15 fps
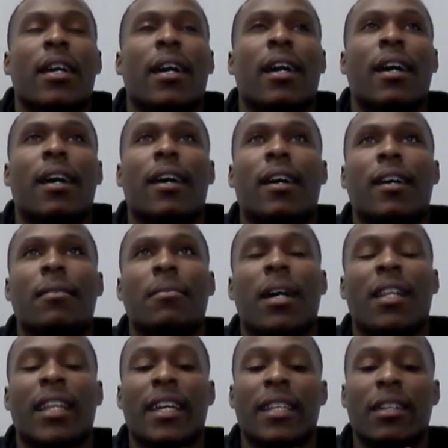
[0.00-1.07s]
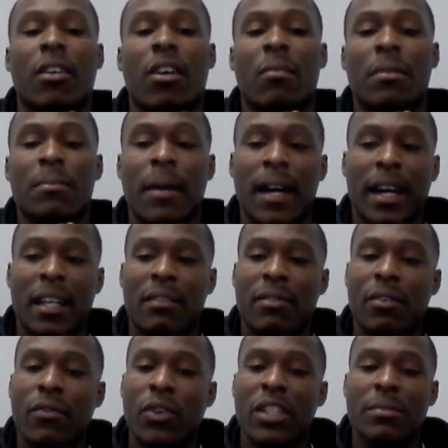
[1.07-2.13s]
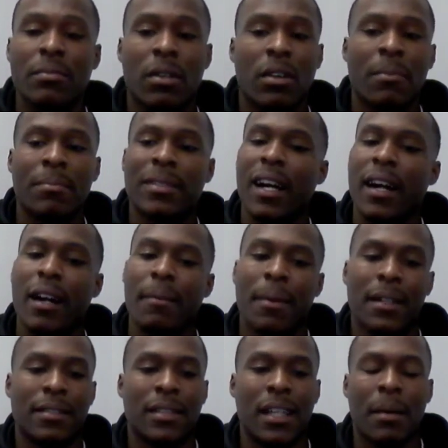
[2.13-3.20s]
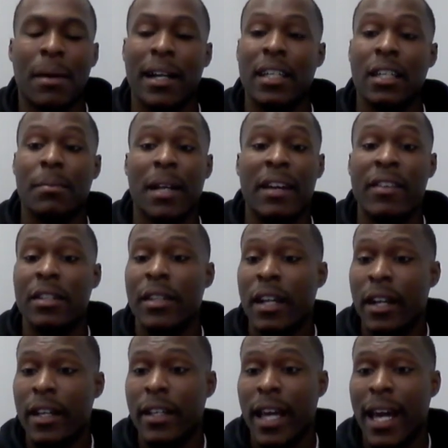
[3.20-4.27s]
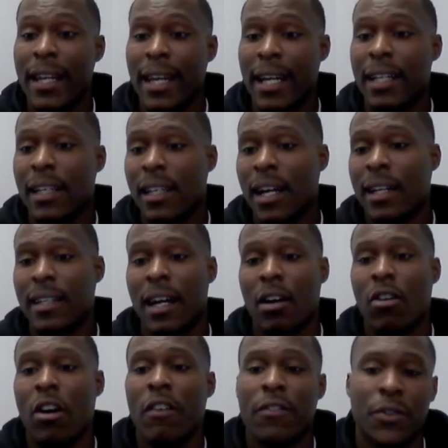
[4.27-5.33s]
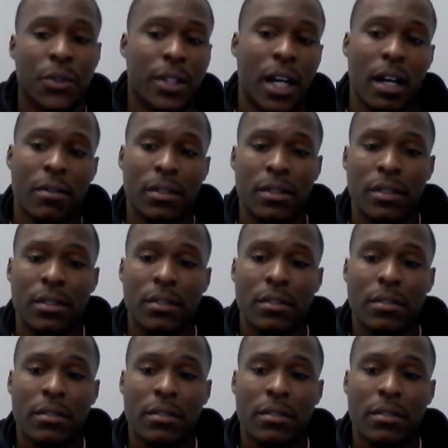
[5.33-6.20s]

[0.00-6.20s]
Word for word: Uh, a lady called me back. I left her a voicemail. I'm tired by this time. I get up every day at nine o'clock and I call for three hours.